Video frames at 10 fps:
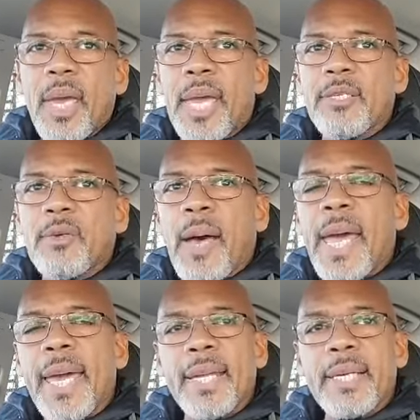And so
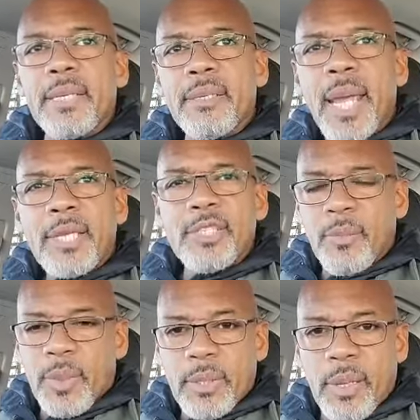I had a
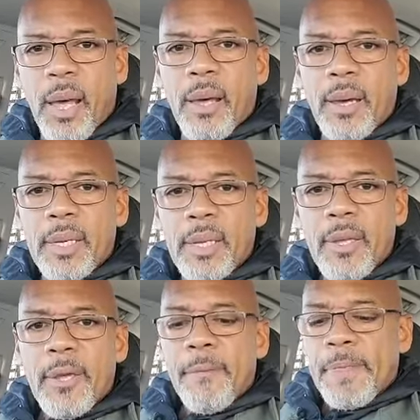connection with God
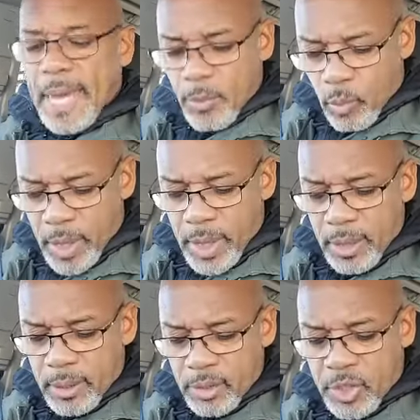that
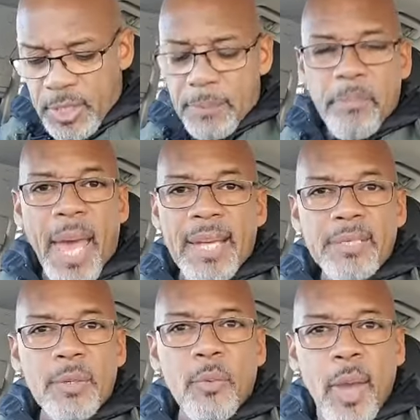when she
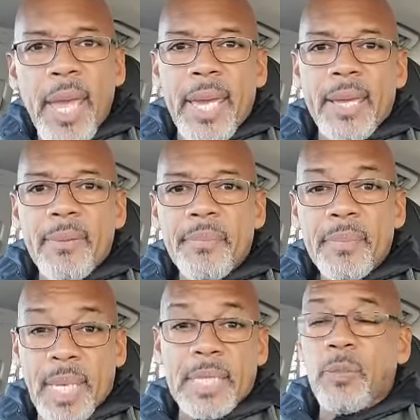passed away,
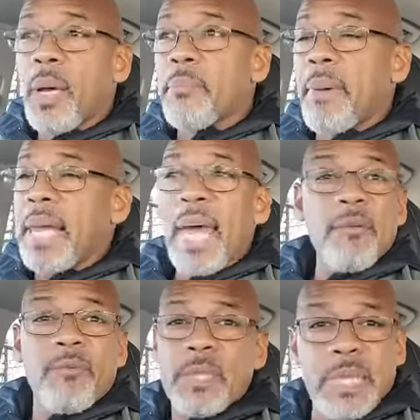guess what? My
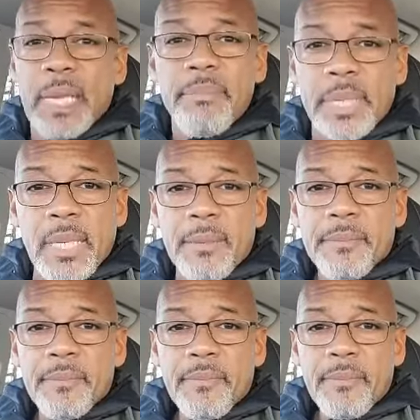life wasn't empty.
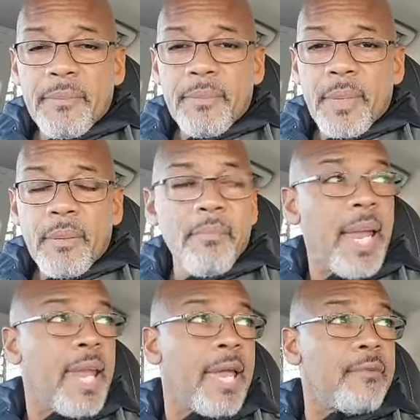
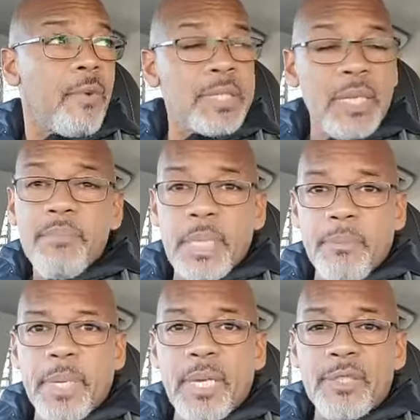My life was
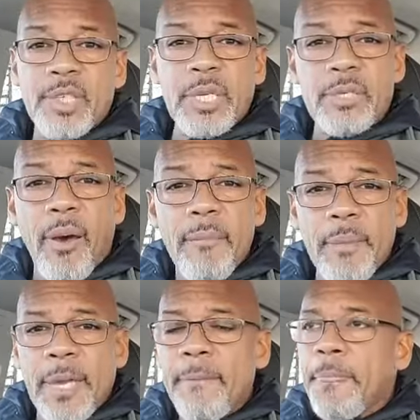empty because she taught
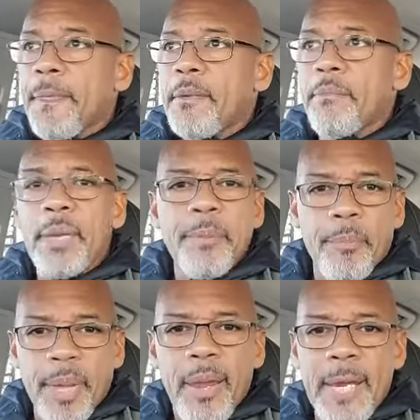me, be
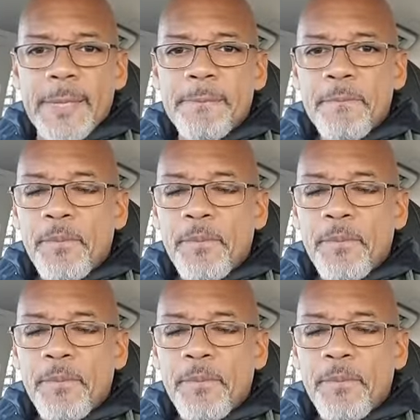prepared.